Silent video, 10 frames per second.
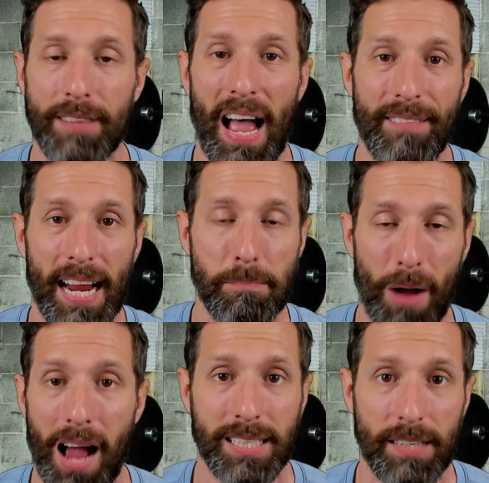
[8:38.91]
of having a
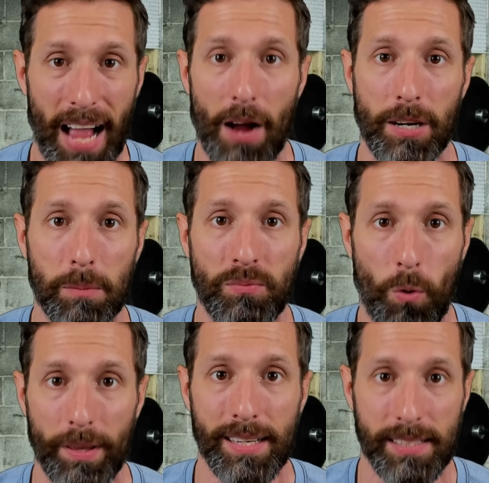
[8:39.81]
positive outcome
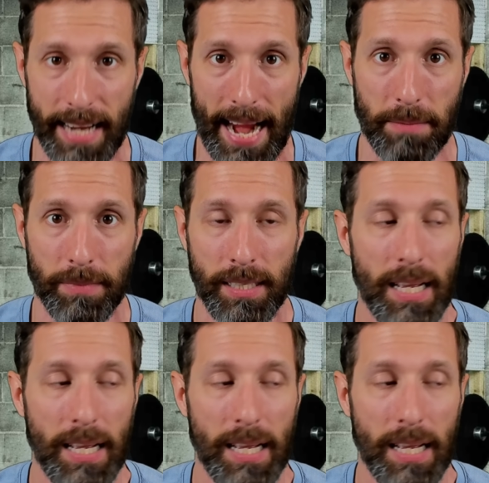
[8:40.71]
for this game.